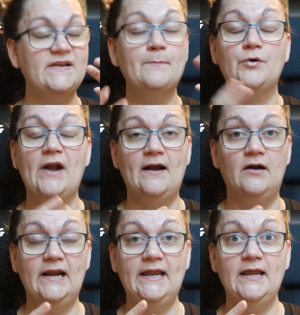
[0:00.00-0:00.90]

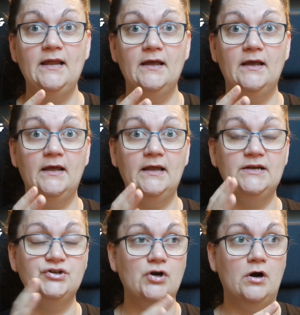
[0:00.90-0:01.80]
temporarily
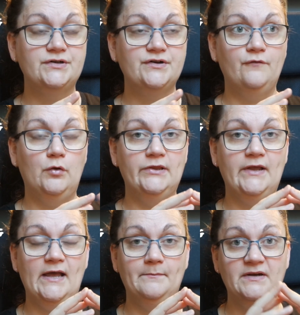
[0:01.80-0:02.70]
in charge of all
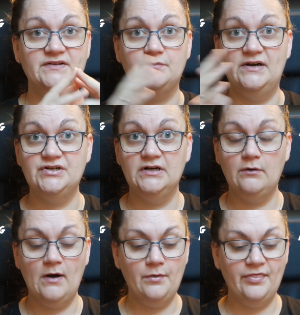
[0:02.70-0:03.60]
the administration
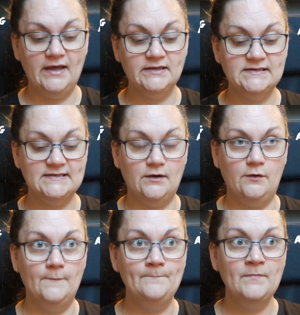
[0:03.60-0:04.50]
around that,
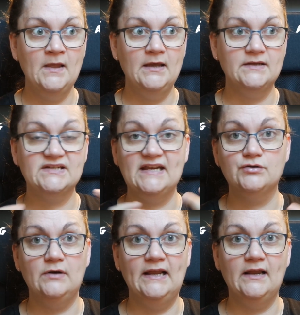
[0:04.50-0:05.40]
so
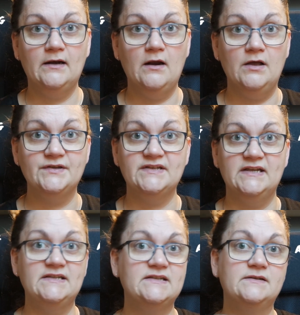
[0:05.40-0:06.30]
scheduling
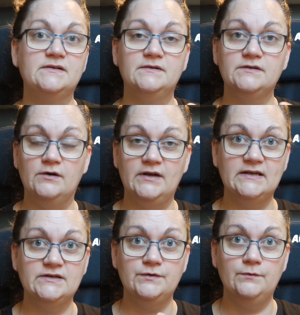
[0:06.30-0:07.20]
classes,
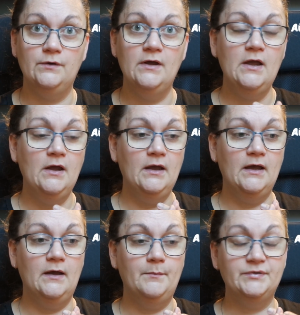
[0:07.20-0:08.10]
talking to
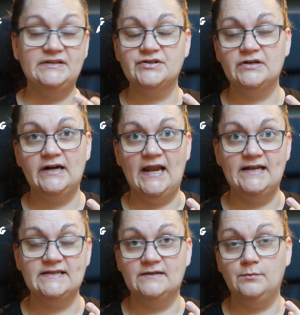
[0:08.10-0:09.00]
potential
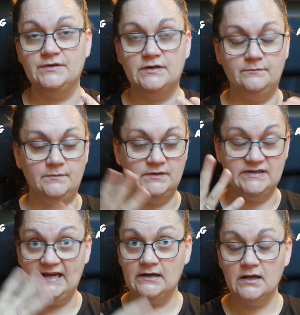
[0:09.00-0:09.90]
clients that want to come and
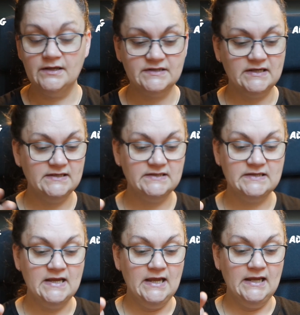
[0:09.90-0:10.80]
take
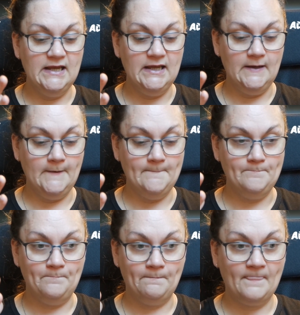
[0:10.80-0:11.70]
classes,
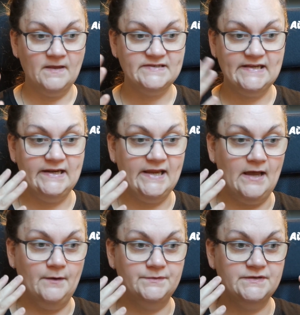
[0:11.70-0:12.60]
sending
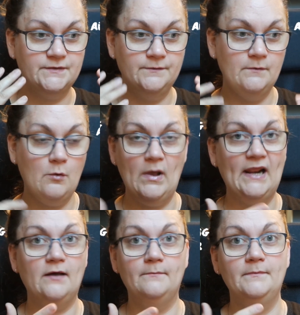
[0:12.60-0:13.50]
out
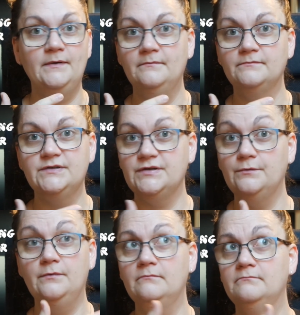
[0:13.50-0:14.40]
welcome
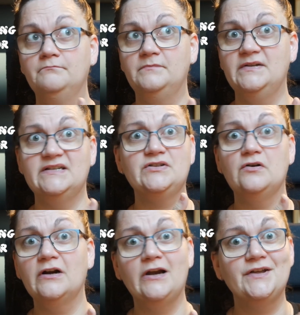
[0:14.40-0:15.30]
to this
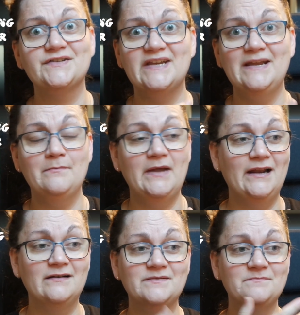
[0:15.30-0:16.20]
dog class
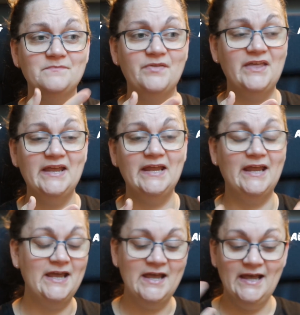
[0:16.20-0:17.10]
email
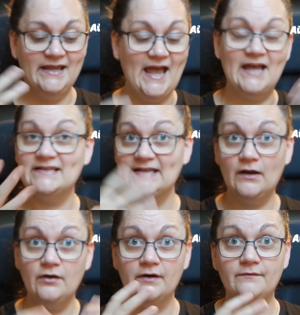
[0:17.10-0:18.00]
thing. Yeah, it's a
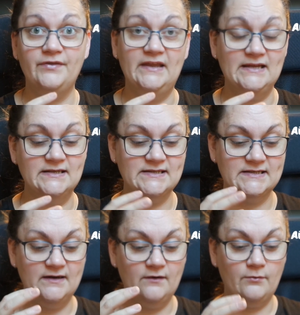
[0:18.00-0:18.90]
lot of
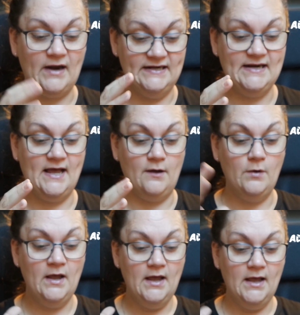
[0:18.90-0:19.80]
things right
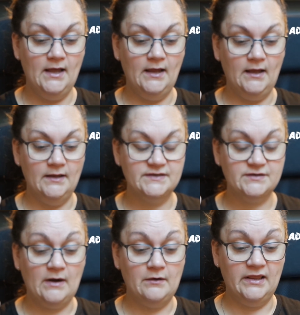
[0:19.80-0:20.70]
now
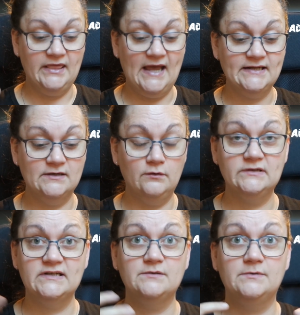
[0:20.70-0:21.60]
surrounding that, and
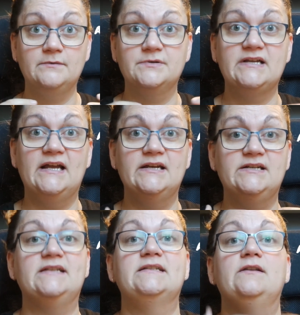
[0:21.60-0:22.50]
also it was kind of
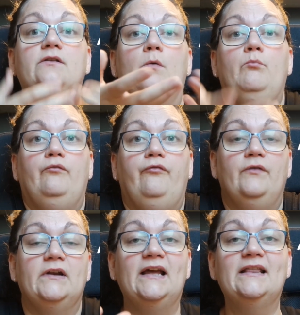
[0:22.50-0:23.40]
just, you know,
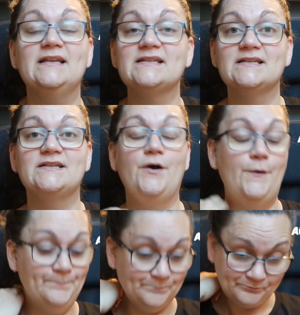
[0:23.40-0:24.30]
poof, like this,
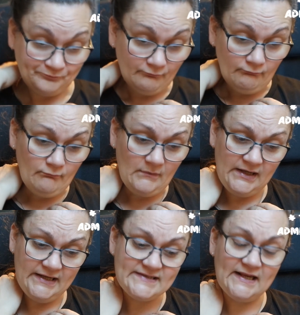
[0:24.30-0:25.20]
so
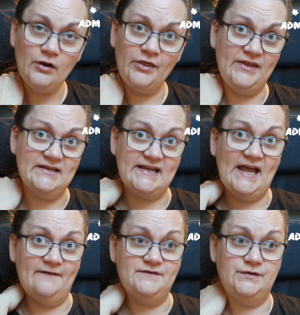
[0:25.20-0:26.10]
it's a lot of things I
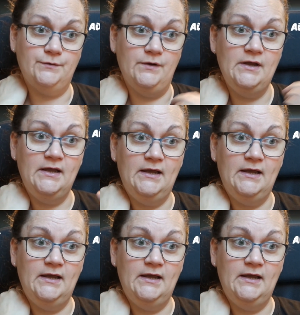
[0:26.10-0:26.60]
have to